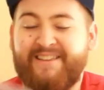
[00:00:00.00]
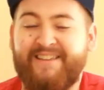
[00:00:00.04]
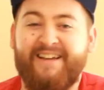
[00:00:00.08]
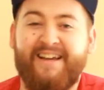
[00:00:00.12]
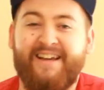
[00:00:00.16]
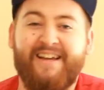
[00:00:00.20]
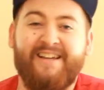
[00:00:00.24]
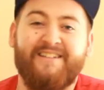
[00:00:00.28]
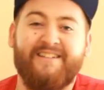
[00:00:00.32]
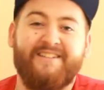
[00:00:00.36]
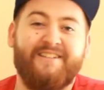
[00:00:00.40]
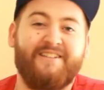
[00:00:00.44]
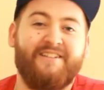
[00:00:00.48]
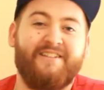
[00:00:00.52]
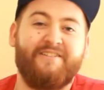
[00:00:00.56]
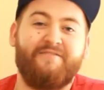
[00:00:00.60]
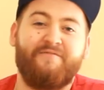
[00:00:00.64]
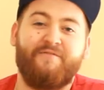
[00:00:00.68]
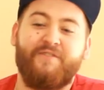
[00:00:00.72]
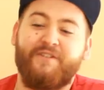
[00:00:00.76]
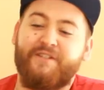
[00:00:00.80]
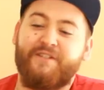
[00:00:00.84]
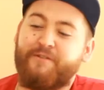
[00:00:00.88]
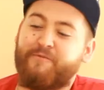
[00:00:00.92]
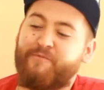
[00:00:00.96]
that it's an
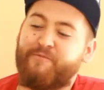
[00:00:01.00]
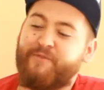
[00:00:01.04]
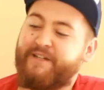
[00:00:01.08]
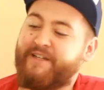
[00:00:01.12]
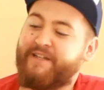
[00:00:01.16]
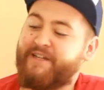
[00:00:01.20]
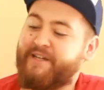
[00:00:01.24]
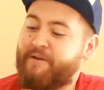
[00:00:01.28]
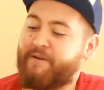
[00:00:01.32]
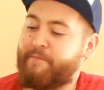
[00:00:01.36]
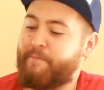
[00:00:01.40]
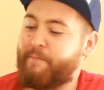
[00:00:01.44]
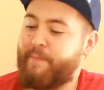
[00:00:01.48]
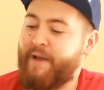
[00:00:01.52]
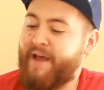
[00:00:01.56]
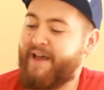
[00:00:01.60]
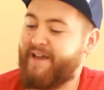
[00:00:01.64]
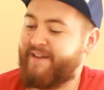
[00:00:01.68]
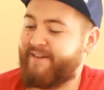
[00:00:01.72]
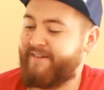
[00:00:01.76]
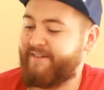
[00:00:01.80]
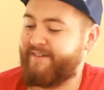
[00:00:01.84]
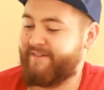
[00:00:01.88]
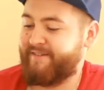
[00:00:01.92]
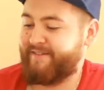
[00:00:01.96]
invisible ink
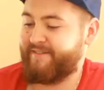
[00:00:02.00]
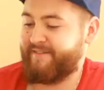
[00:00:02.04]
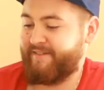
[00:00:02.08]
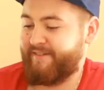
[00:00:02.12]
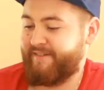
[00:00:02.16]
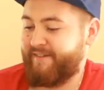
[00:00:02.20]
pen,